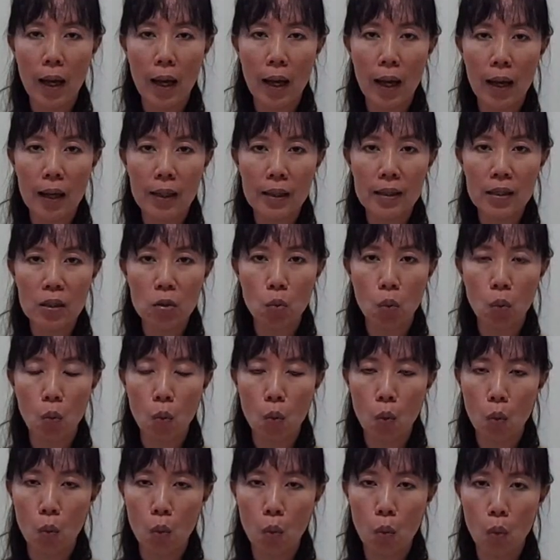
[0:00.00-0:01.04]
at least
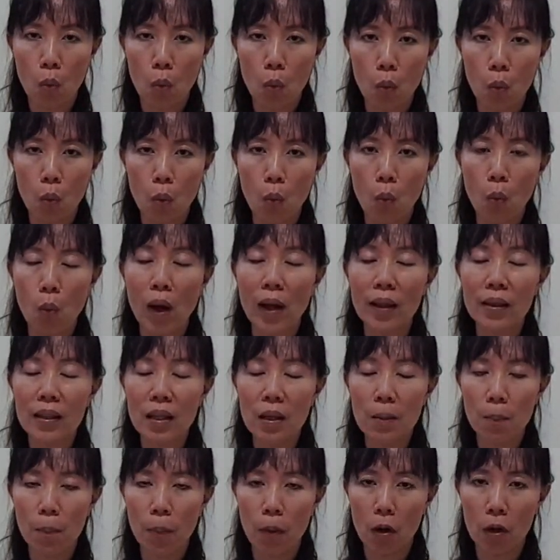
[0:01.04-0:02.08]
one
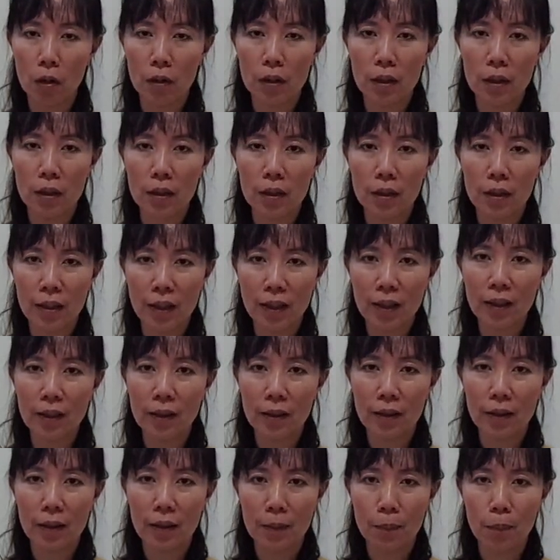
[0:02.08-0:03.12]
important thing
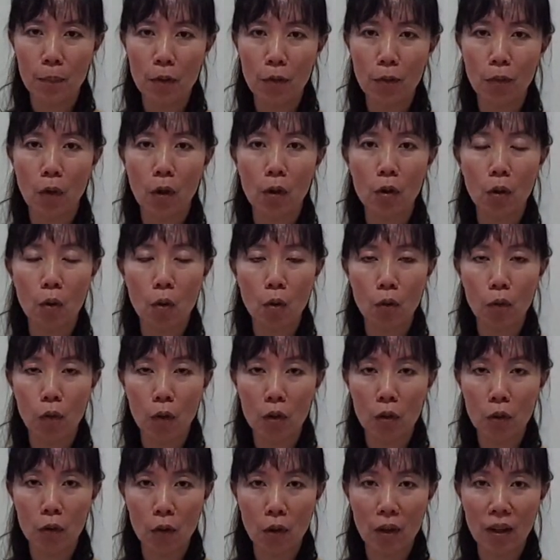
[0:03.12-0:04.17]
before you go for
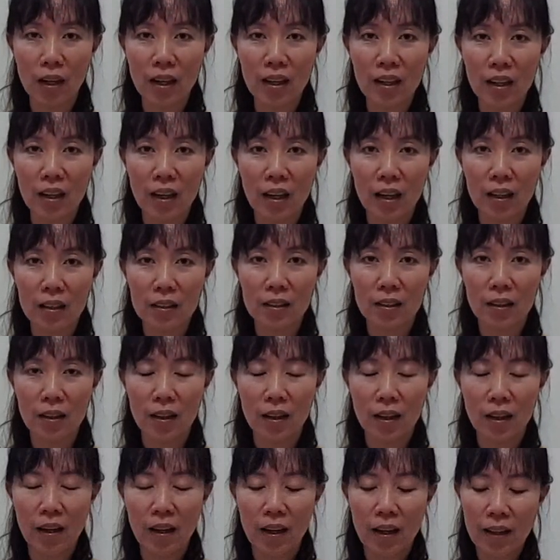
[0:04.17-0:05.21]
the yoga class.
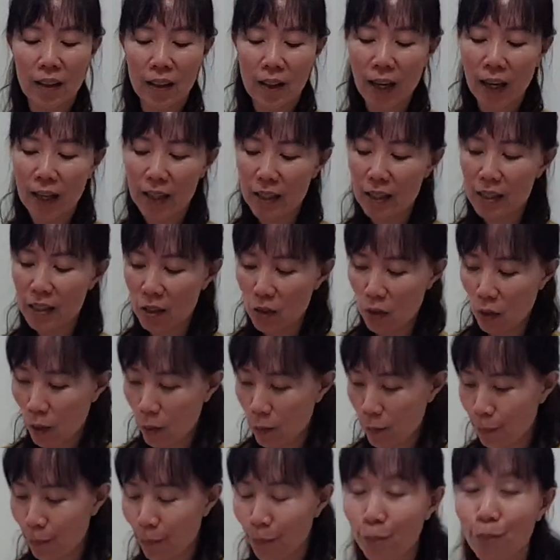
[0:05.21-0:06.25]
That is
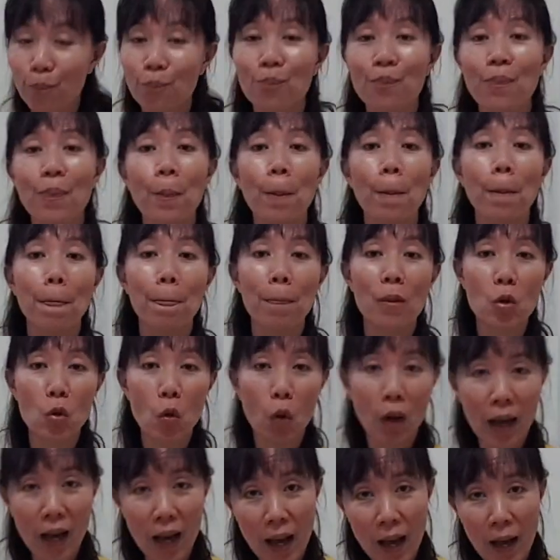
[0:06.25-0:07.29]
your
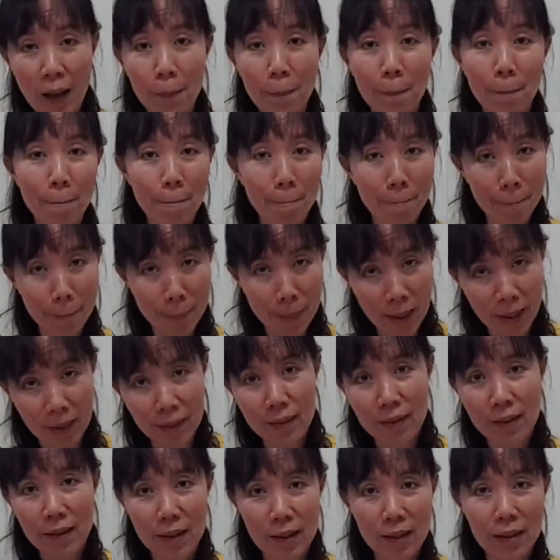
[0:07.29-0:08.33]
yoga mat.
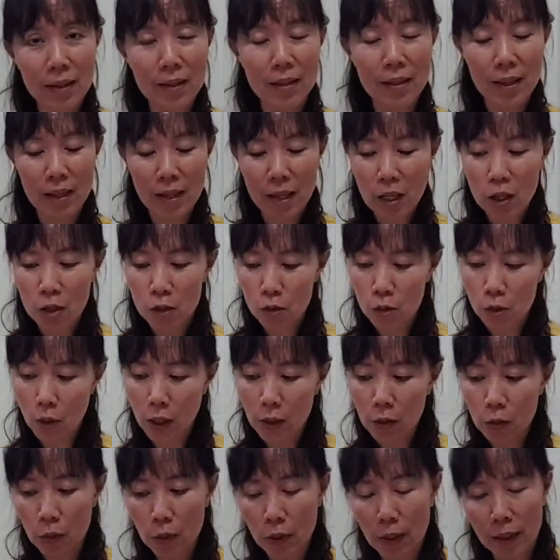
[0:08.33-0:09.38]
Okay,
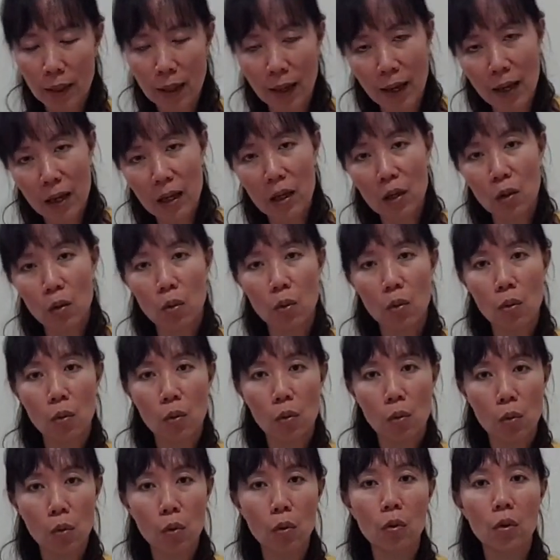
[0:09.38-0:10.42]
try to get a
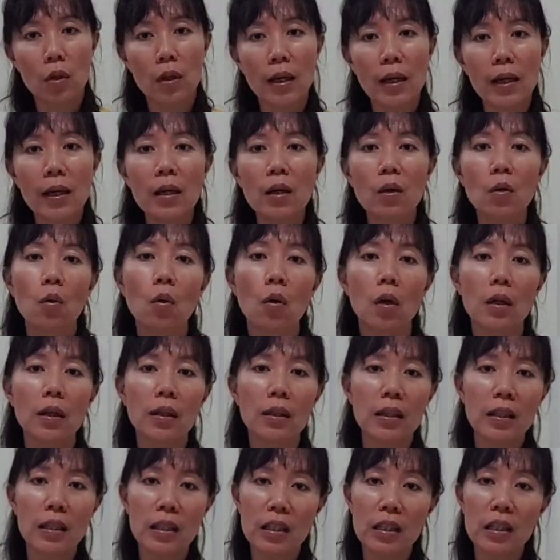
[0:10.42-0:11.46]
good
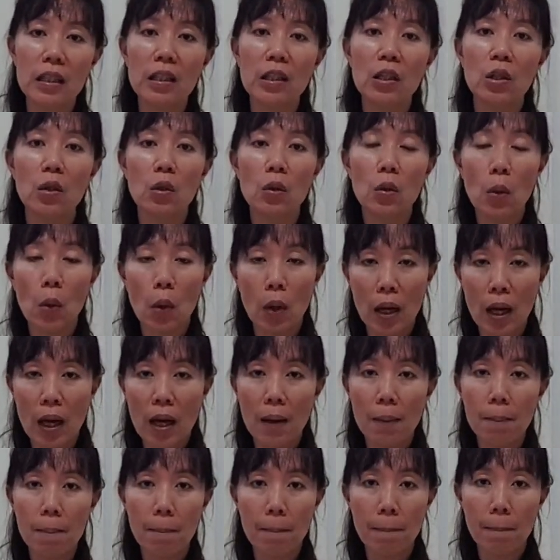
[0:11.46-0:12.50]
quality
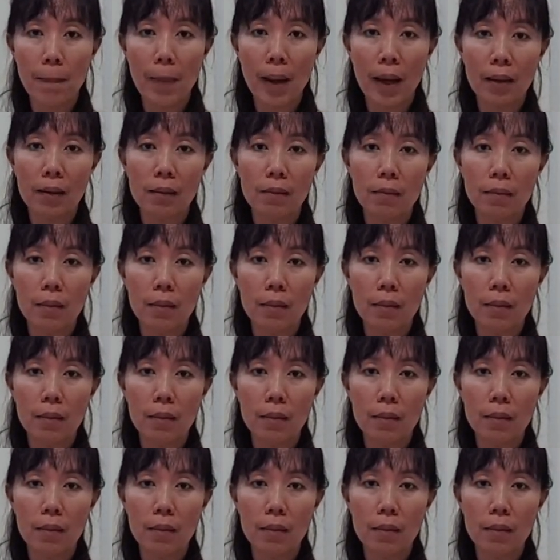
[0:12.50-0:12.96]
yoga mat.